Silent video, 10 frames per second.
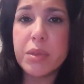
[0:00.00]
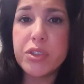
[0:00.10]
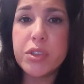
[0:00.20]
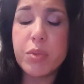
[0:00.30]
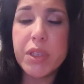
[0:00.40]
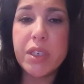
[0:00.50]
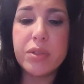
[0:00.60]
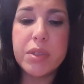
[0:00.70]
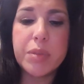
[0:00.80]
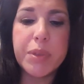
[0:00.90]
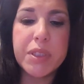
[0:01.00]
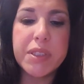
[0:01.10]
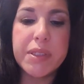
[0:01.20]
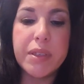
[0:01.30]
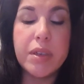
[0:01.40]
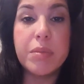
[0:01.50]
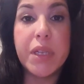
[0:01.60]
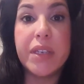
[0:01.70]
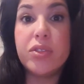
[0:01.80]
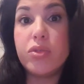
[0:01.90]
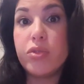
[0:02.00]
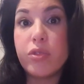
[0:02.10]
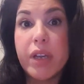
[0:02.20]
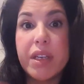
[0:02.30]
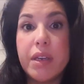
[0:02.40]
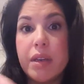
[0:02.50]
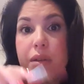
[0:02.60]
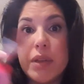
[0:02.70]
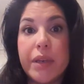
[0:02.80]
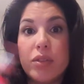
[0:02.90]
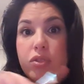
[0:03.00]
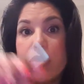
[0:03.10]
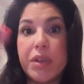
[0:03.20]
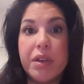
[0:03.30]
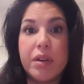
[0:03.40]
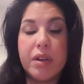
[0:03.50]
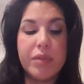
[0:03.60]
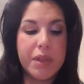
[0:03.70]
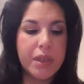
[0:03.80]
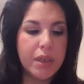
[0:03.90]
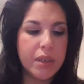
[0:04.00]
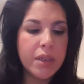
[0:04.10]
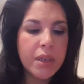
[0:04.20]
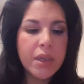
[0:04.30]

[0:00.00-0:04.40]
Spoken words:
which is the one that you typically see them like striking it, like stroking on everything.